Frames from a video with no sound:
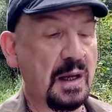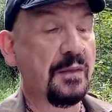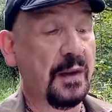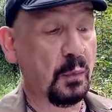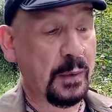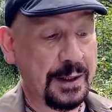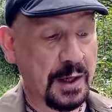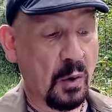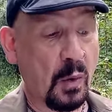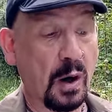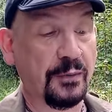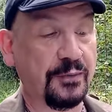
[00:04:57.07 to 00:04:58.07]
that we
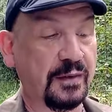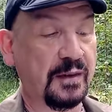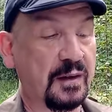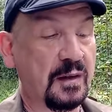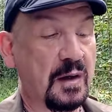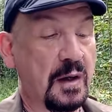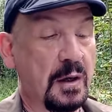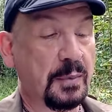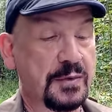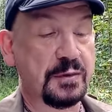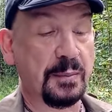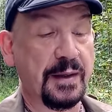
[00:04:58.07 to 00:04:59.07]
know of,
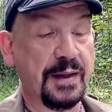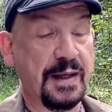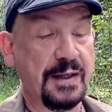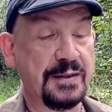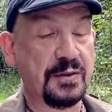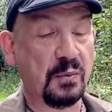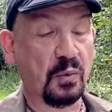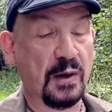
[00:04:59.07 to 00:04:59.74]
but some of these were